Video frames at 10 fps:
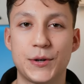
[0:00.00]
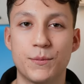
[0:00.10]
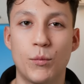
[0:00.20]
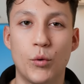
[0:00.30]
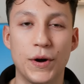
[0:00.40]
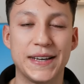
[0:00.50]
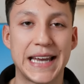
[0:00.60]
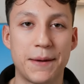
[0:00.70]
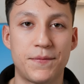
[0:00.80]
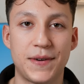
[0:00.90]
more
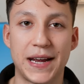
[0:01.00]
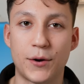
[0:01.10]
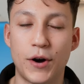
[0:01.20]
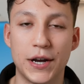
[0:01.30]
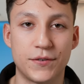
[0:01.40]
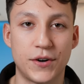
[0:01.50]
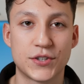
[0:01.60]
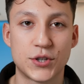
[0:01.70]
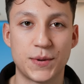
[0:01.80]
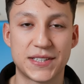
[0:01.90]
in-depth and quite
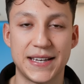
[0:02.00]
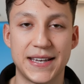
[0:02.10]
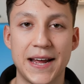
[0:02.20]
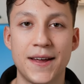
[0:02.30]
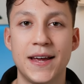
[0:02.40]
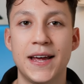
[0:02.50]
advanced topics in there,